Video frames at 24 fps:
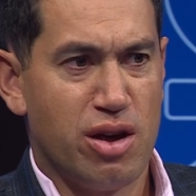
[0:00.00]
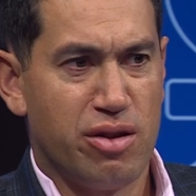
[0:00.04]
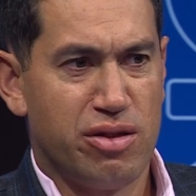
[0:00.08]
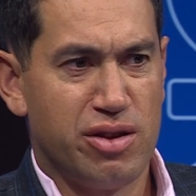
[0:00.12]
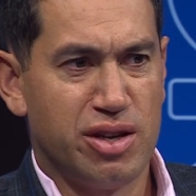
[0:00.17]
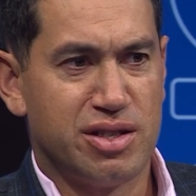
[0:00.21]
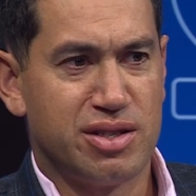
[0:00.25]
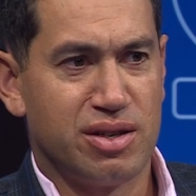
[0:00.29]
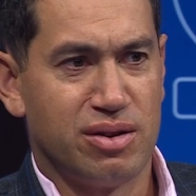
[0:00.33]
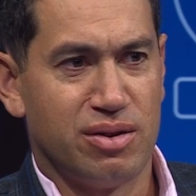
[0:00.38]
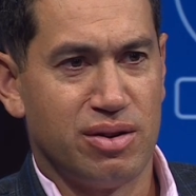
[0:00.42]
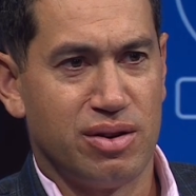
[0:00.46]
I
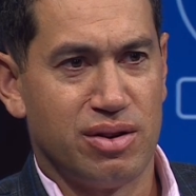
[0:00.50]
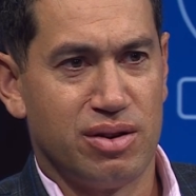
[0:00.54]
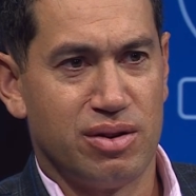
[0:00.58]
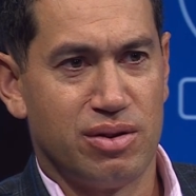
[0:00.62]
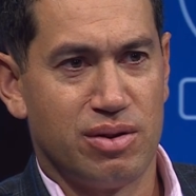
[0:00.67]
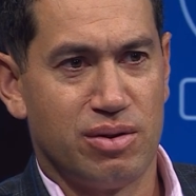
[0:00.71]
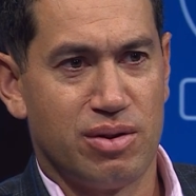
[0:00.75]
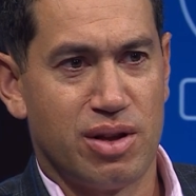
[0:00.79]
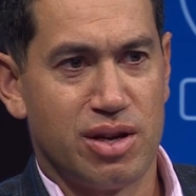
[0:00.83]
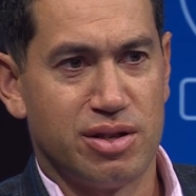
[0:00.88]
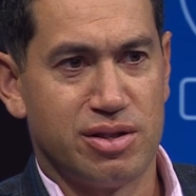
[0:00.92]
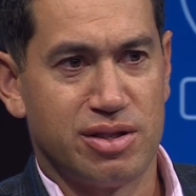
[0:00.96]
think so.
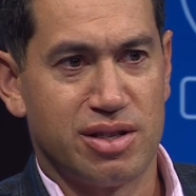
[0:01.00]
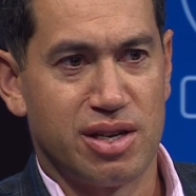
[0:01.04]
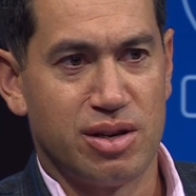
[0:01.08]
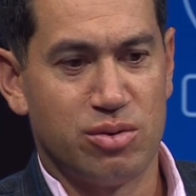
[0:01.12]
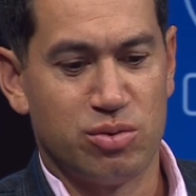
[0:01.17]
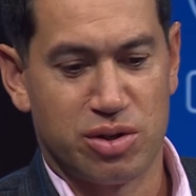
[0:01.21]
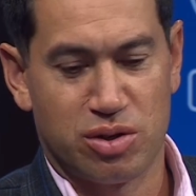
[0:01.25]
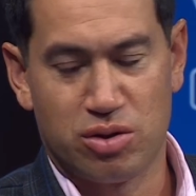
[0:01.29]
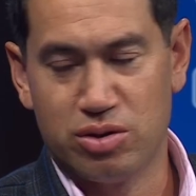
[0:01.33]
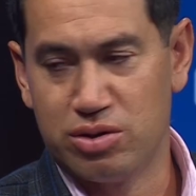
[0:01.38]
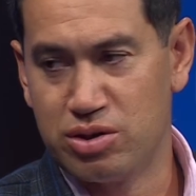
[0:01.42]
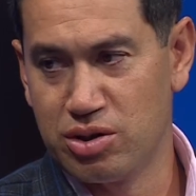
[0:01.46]
As I said, it
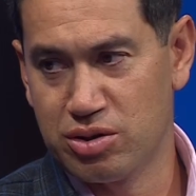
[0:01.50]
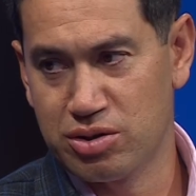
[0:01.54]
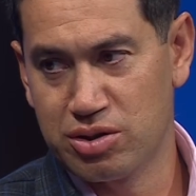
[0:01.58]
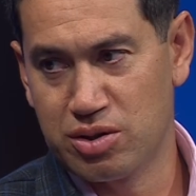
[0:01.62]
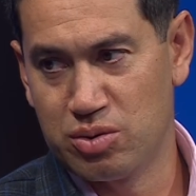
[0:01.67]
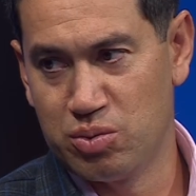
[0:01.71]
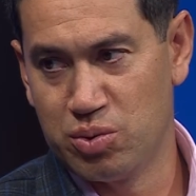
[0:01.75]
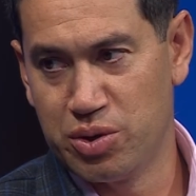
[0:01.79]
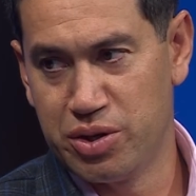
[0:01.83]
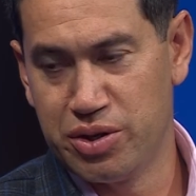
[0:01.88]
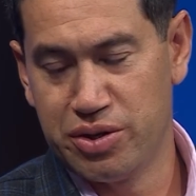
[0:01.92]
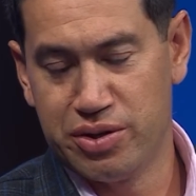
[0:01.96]
was a good toss
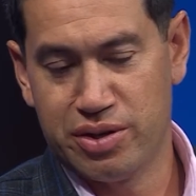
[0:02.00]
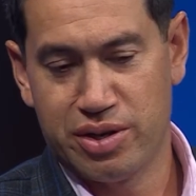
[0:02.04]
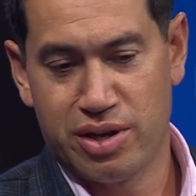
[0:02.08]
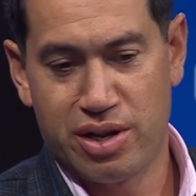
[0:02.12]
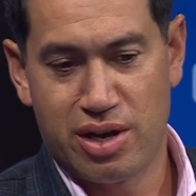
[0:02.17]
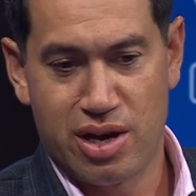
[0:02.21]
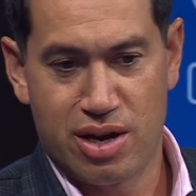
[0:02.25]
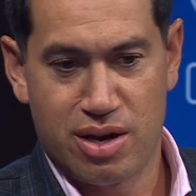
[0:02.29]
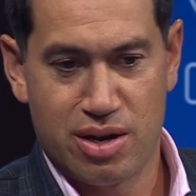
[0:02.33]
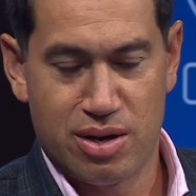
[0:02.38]
to win,